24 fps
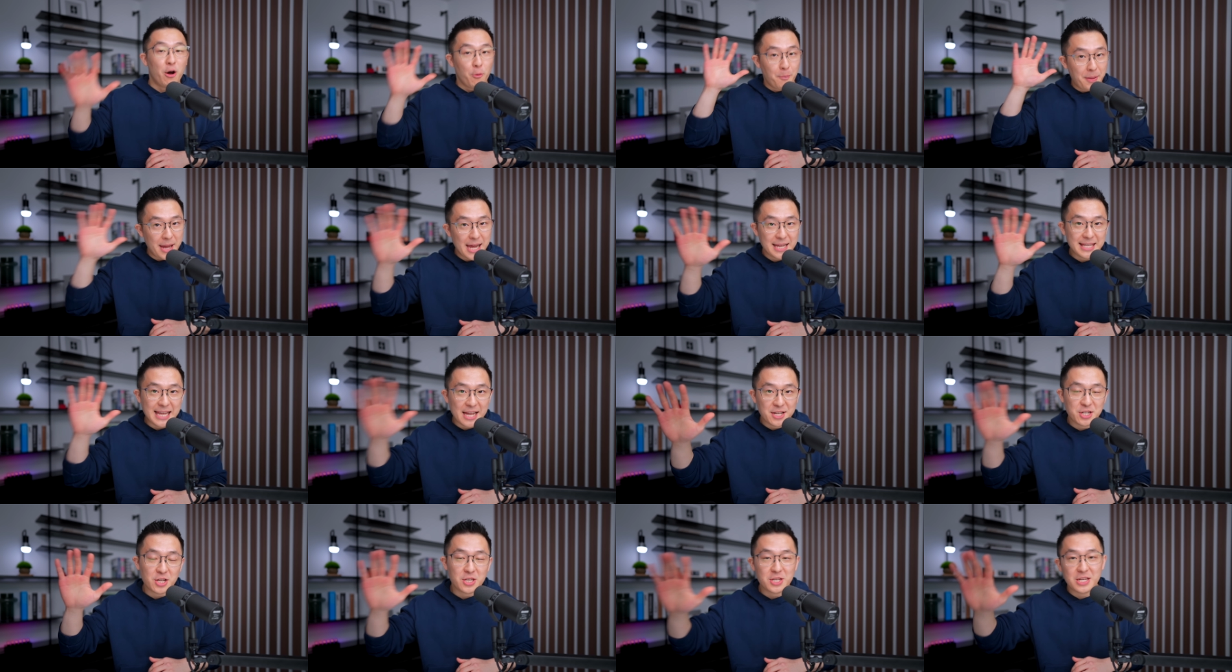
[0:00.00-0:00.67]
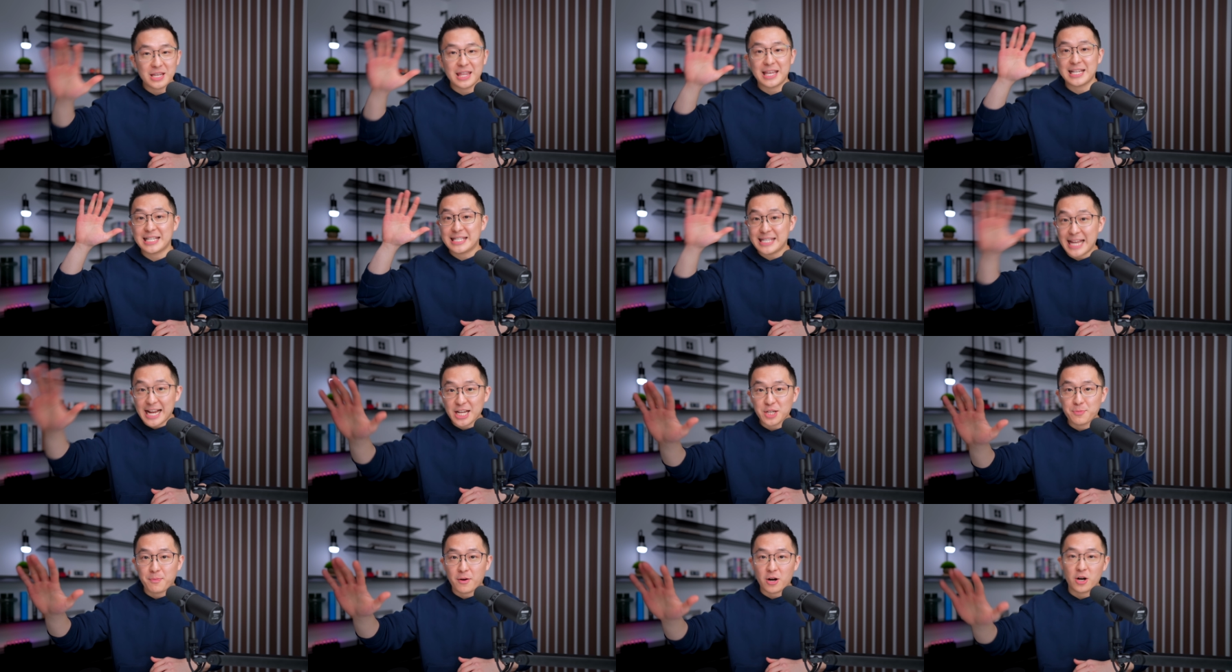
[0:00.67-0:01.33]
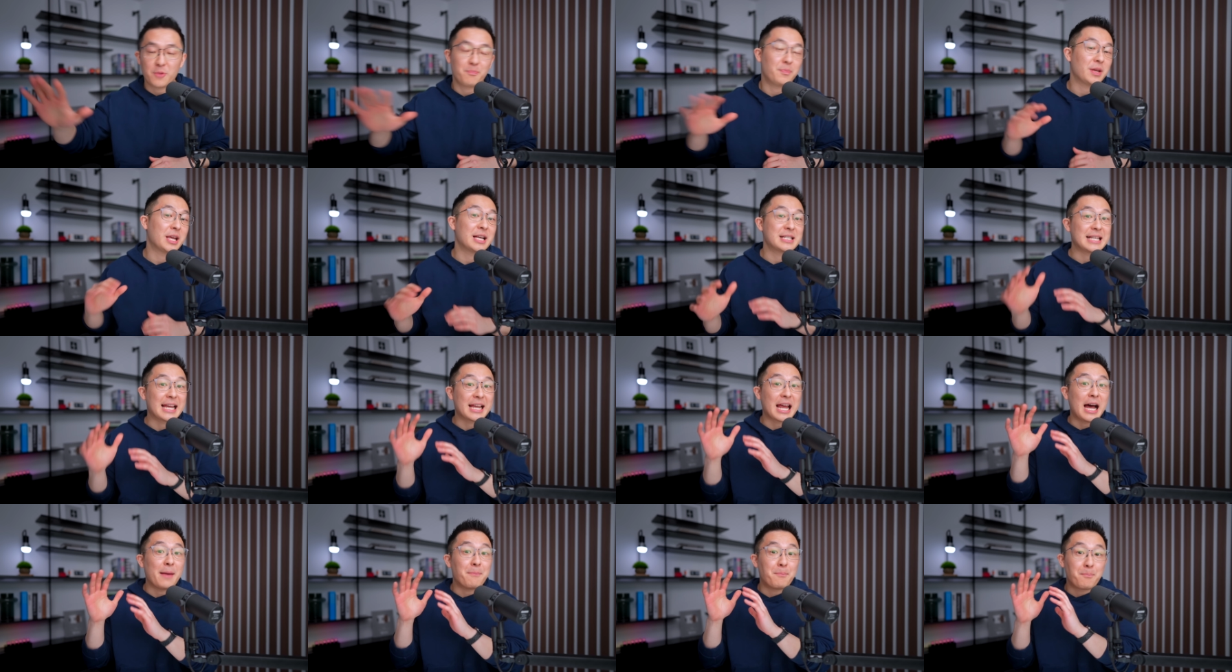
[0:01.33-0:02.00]
pay attention to this next part because I
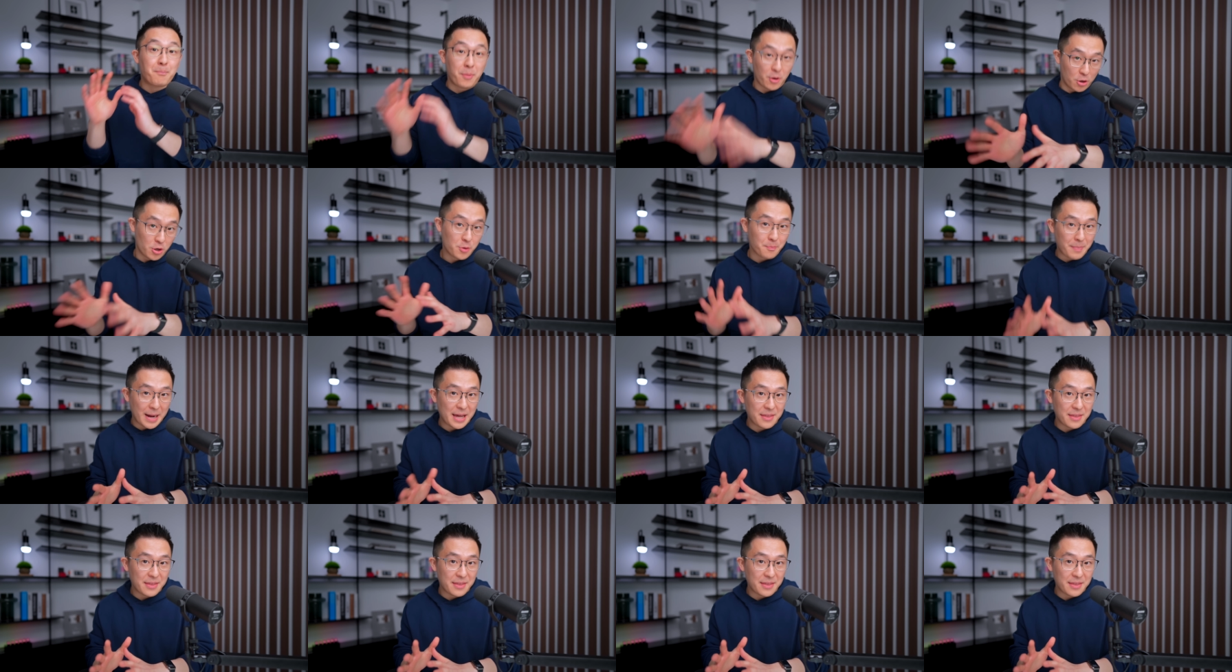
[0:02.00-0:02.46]
got burned by